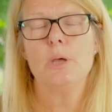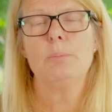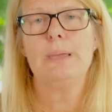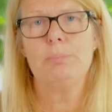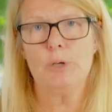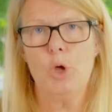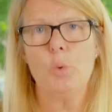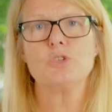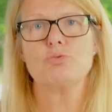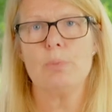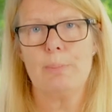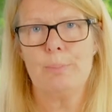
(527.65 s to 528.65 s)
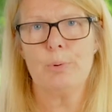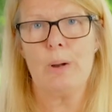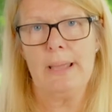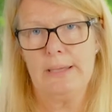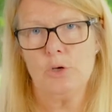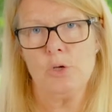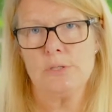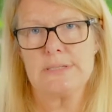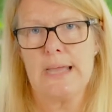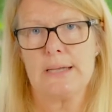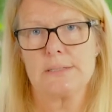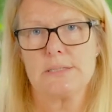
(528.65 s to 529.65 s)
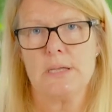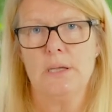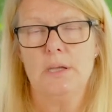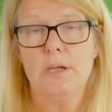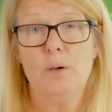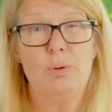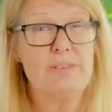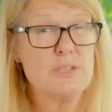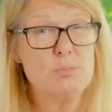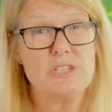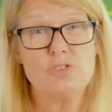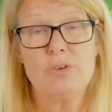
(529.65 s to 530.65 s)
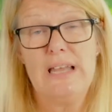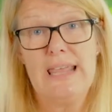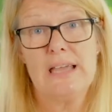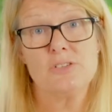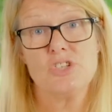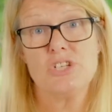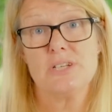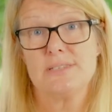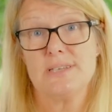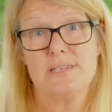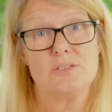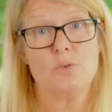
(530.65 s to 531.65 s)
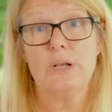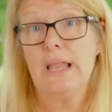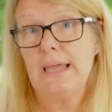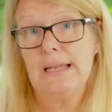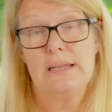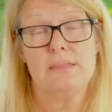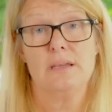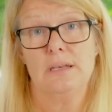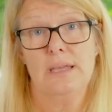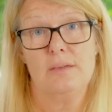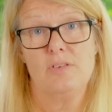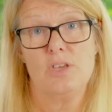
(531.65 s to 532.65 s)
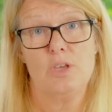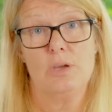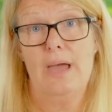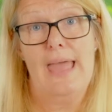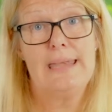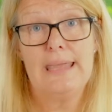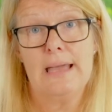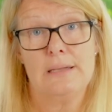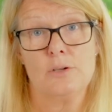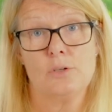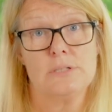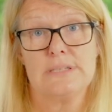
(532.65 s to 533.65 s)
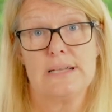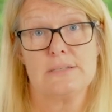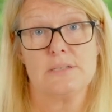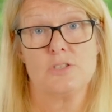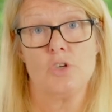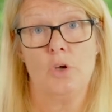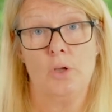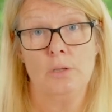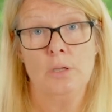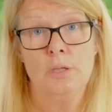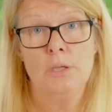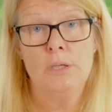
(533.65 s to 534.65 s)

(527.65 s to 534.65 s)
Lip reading: People always remember eye contact. Well, if somebody's really anxious, it's unlikely they're going to give you any eye contact at all.